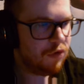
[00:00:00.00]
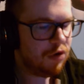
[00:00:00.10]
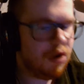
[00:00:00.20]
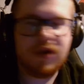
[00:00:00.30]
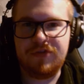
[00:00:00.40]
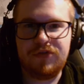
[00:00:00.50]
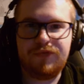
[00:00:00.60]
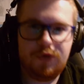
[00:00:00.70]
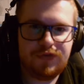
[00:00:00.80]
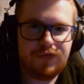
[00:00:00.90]
Okay, so
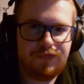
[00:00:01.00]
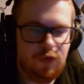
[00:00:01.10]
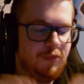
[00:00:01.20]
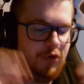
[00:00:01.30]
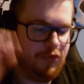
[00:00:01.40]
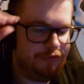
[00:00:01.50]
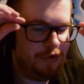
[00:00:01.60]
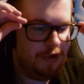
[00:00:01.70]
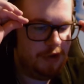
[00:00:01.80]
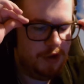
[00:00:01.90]
first and foremost,
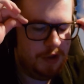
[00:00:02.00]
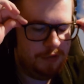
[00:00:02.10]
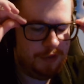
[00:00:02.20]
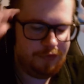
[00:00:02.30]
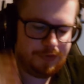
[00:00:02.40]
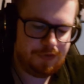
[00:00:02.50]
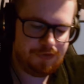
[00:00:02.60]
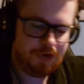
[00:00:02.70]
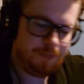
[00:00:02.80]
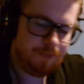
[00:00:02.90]
things with the
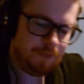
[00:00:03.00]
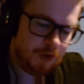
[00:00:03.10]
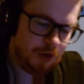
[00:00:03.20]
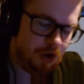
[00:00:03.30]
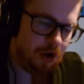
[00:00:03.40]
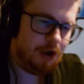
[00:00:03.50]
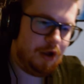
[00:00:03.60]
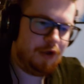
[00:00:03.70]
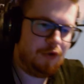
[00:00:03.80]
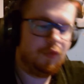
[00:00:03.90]
stream.
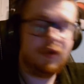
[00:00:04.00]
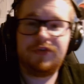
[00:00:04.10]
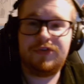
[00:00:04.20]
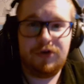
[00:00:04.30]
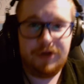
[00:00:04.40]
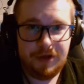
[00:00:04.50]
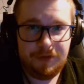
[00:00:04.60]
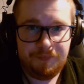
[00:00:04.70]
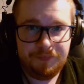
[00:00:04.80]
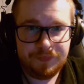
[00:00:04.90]
We're gonna start again.